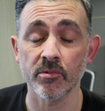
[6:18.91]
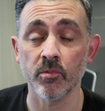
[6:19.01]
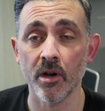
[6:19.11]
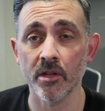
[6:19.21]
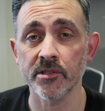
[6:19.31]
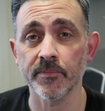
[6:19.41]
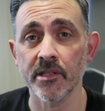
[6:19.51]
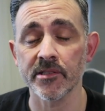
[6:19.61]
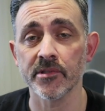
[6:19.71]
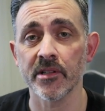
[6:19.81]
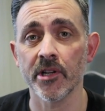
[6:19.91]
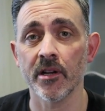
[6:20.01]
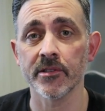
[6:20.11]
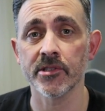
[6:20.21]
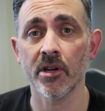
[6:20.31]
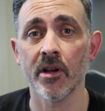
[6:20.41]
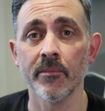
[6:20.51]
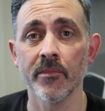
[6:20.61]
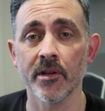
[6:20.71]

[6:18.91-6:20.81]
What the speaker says: to watch because he was having a hard time